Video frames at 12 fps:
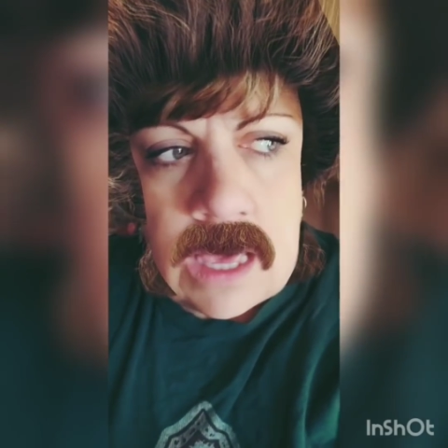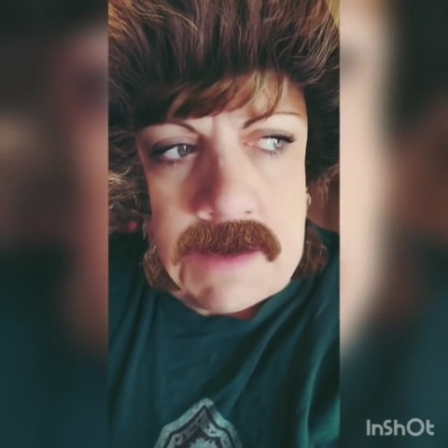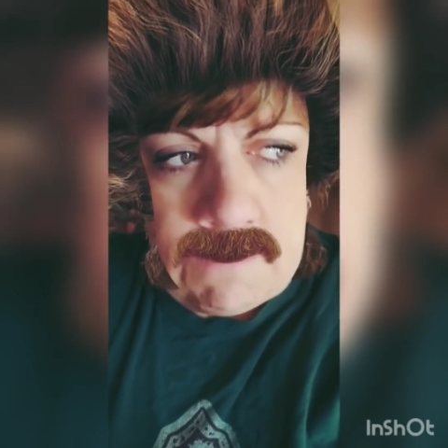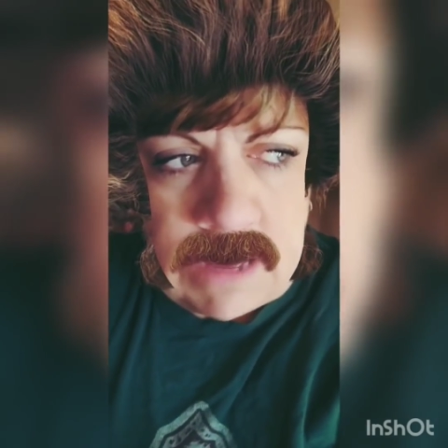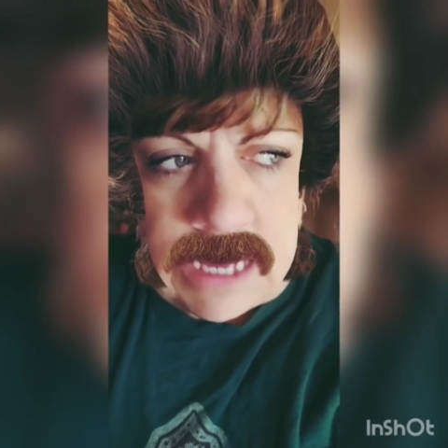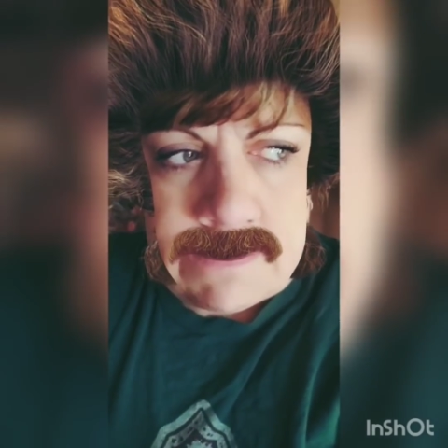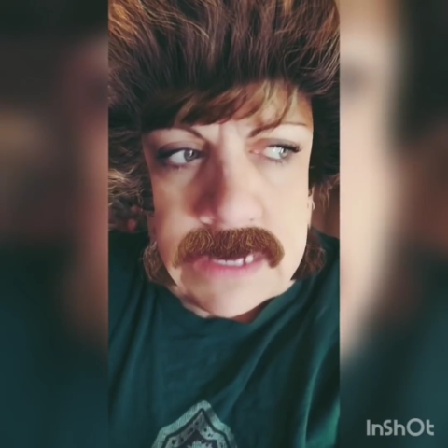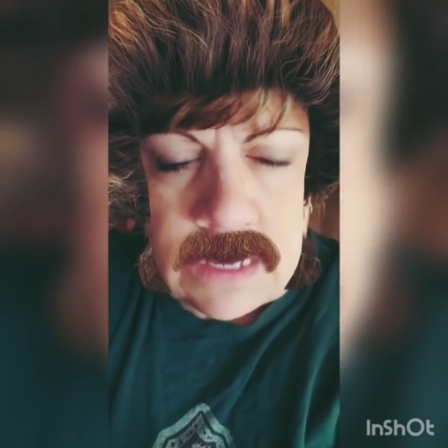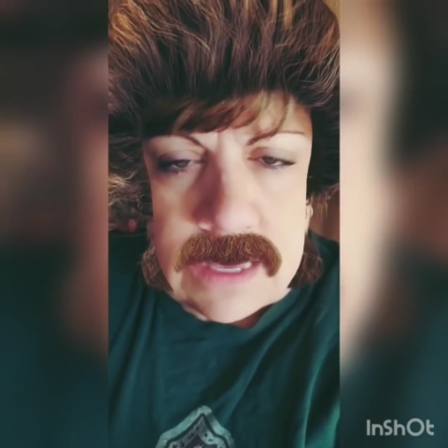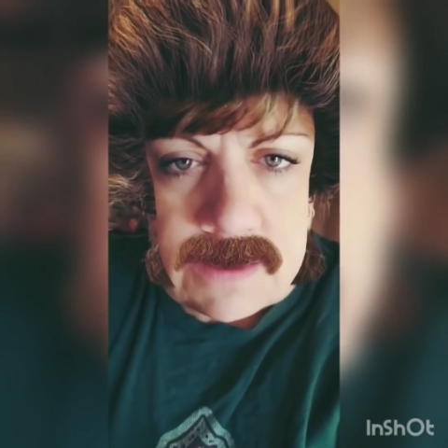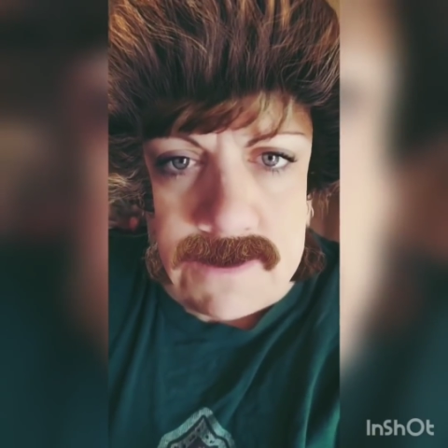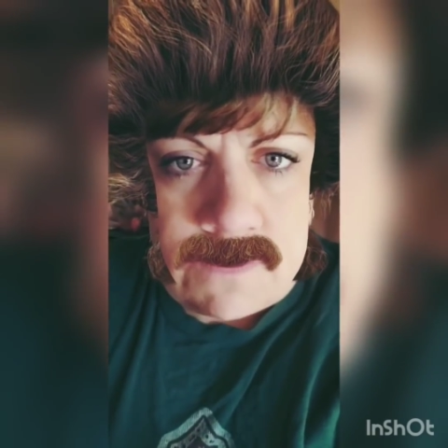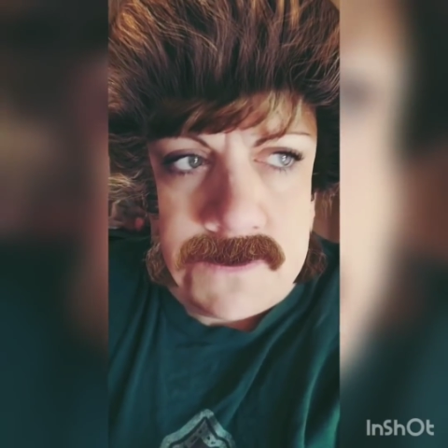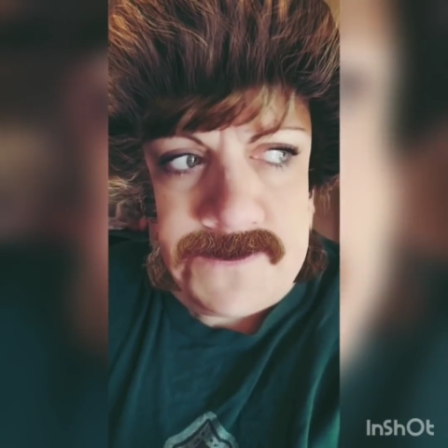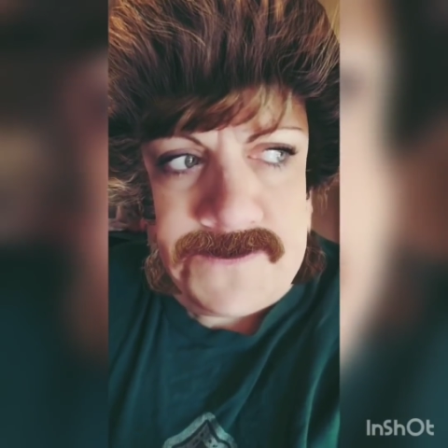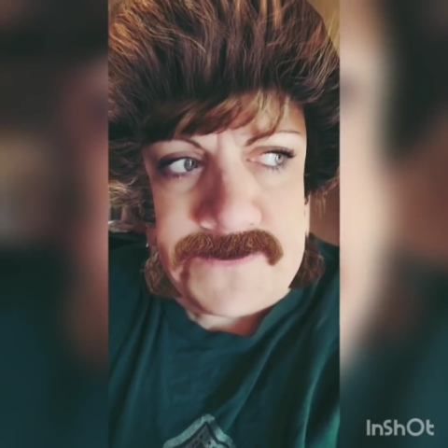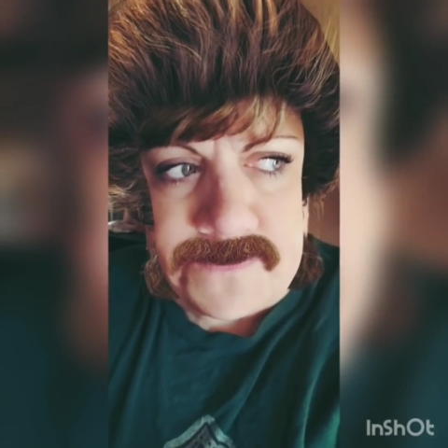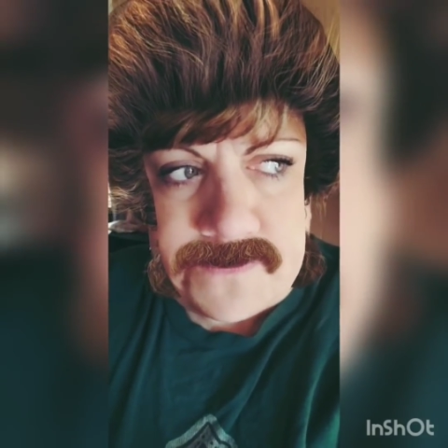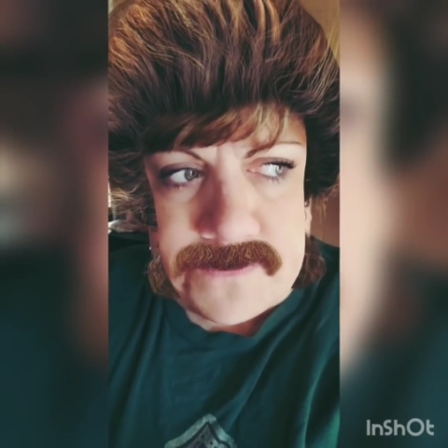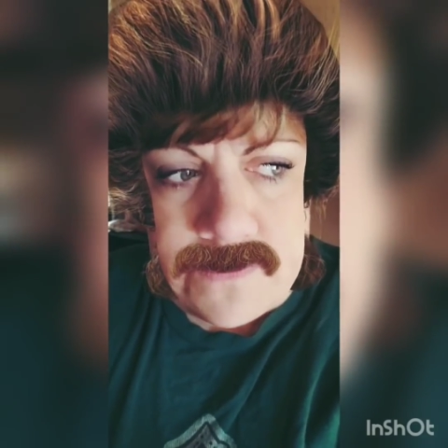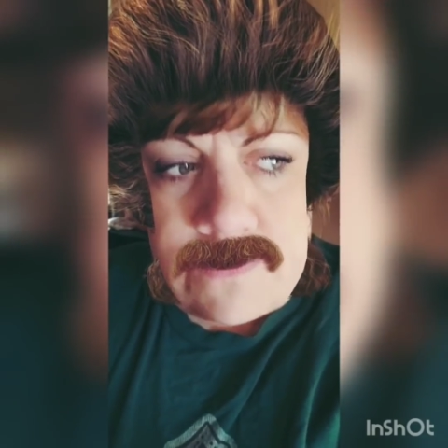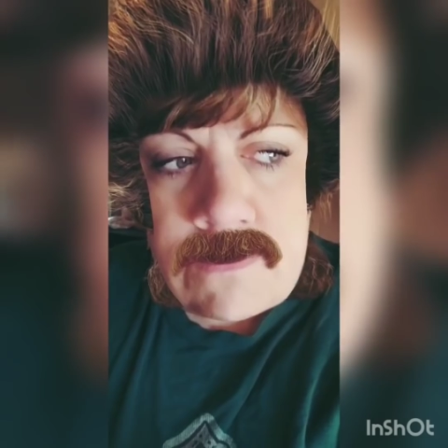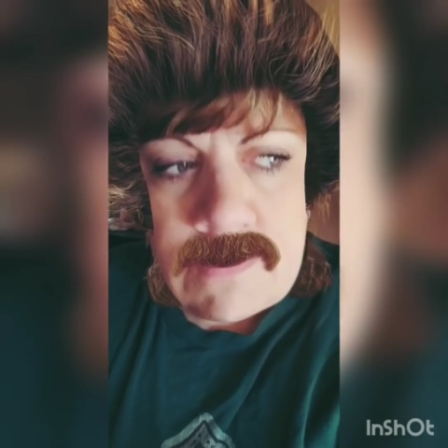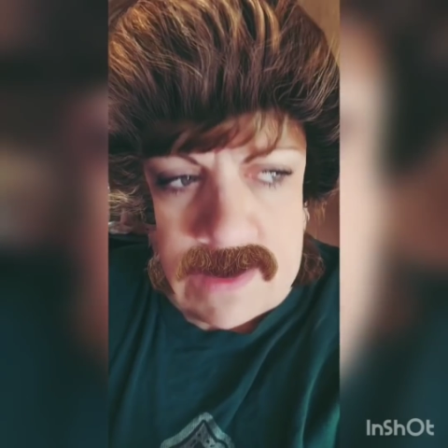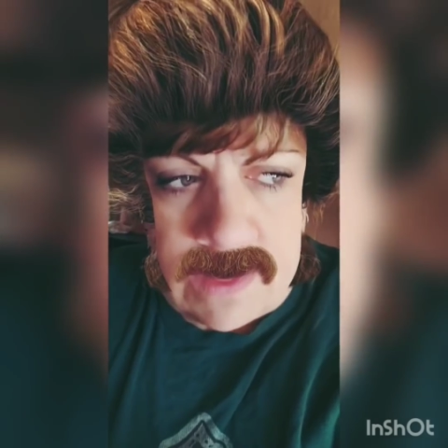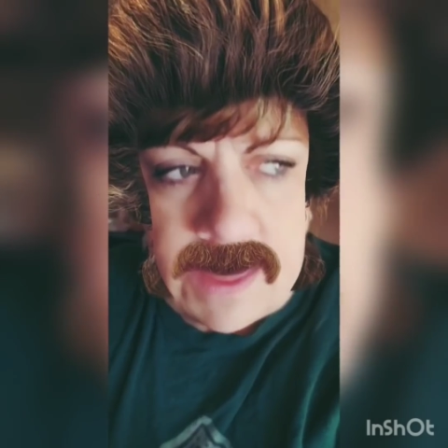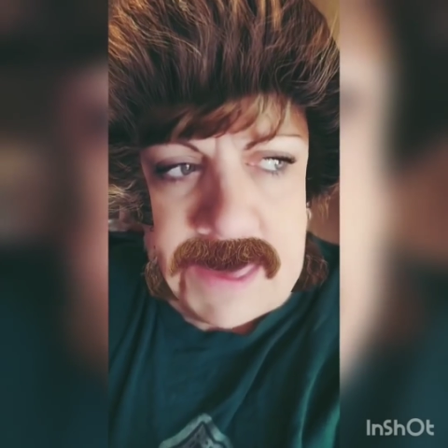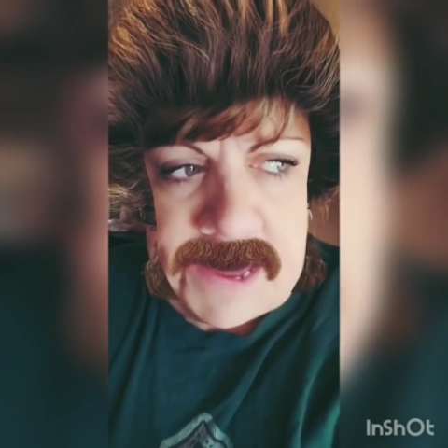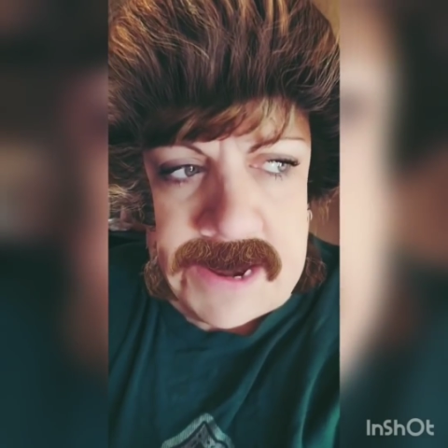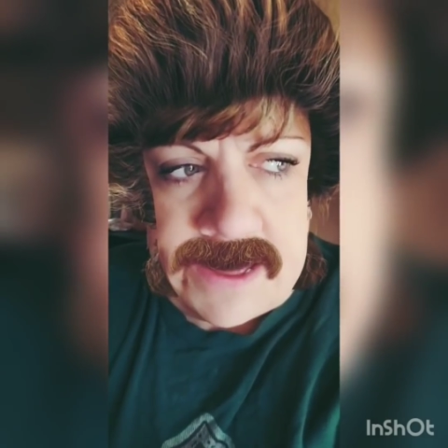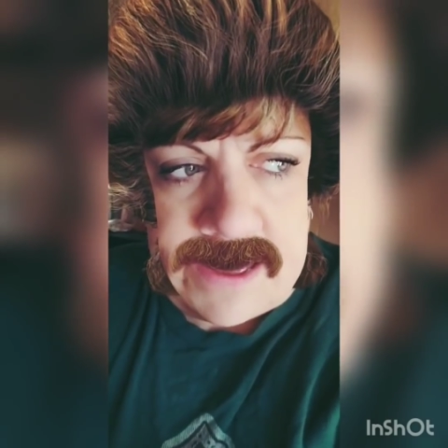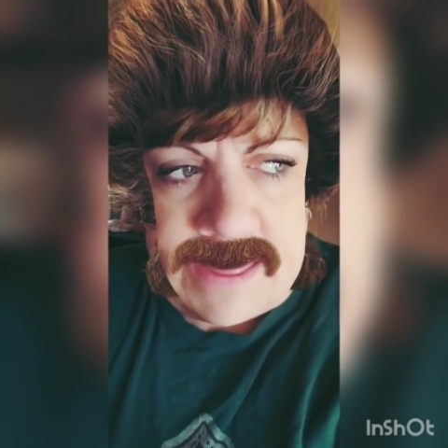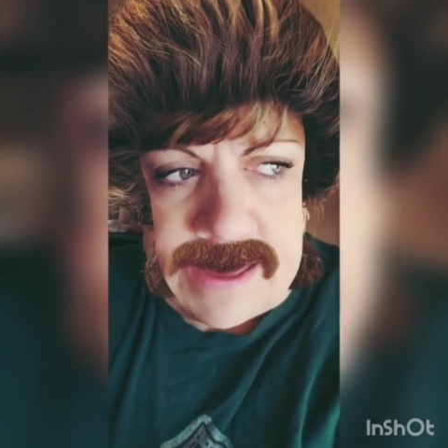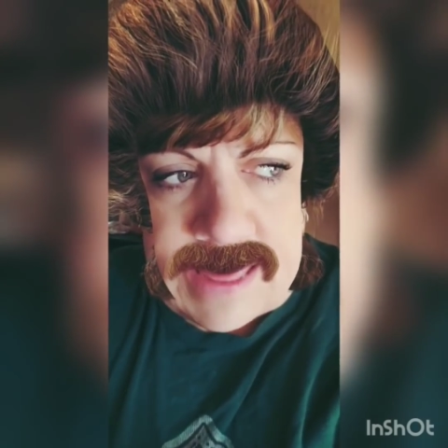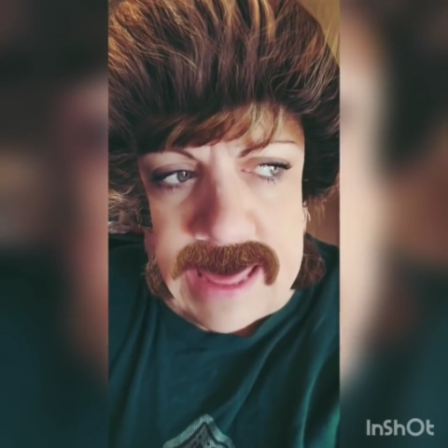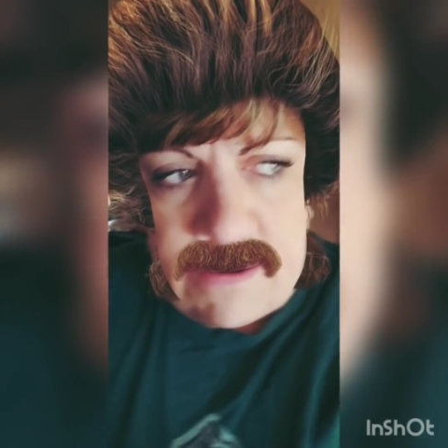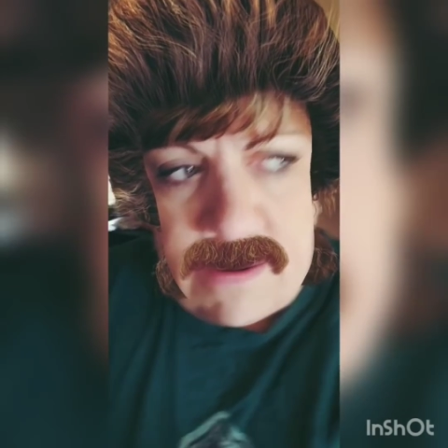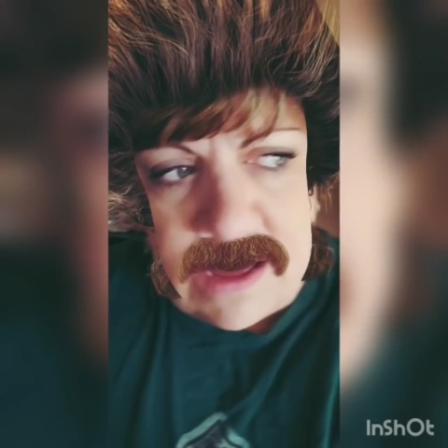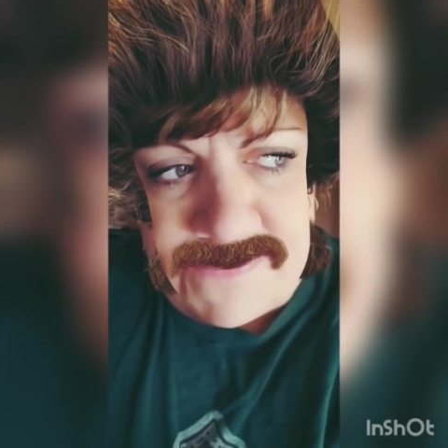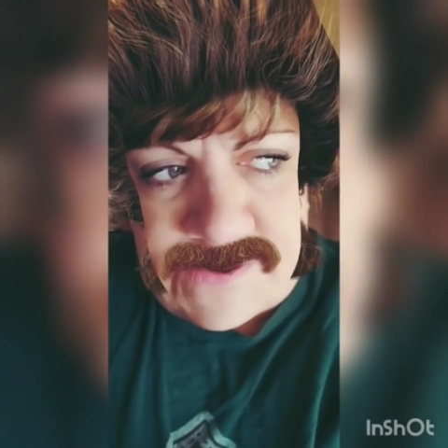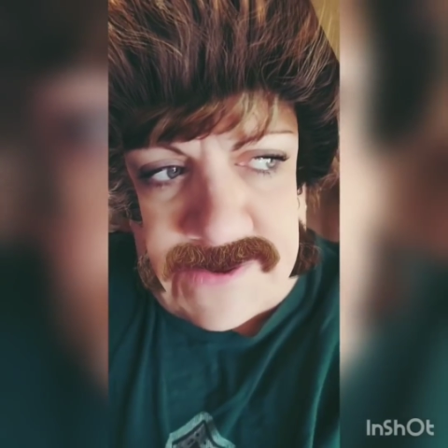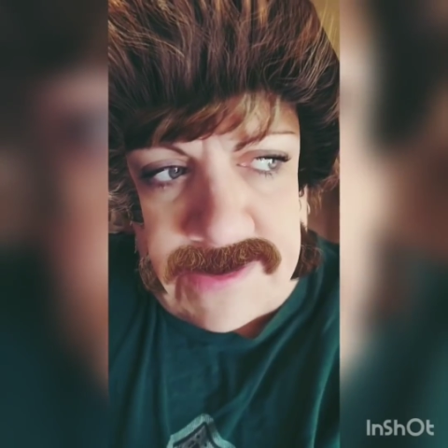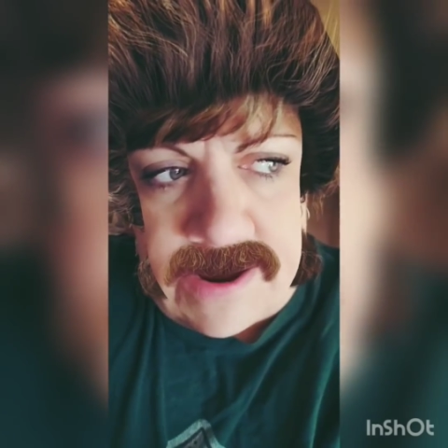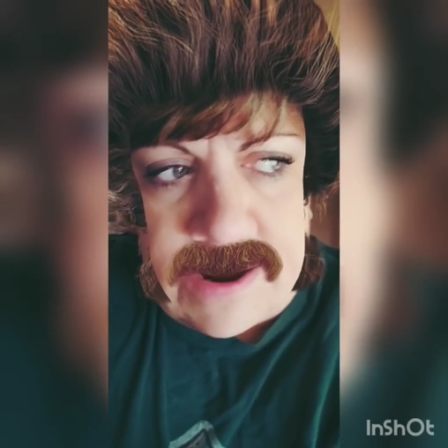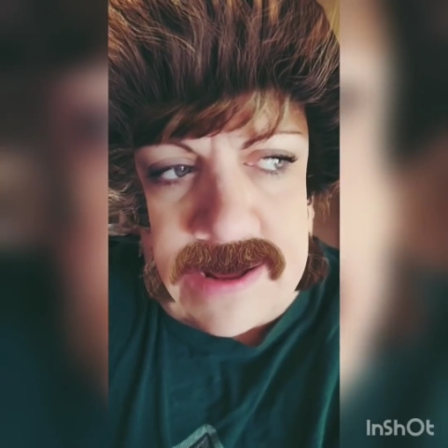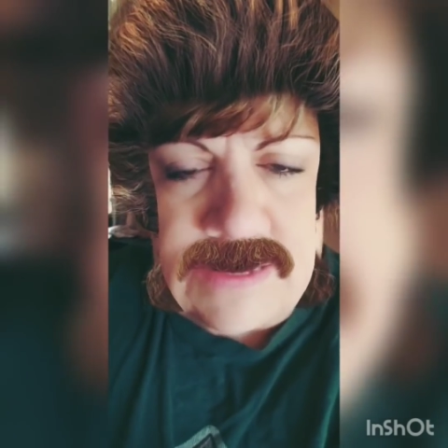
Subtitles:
mama and that county officer there.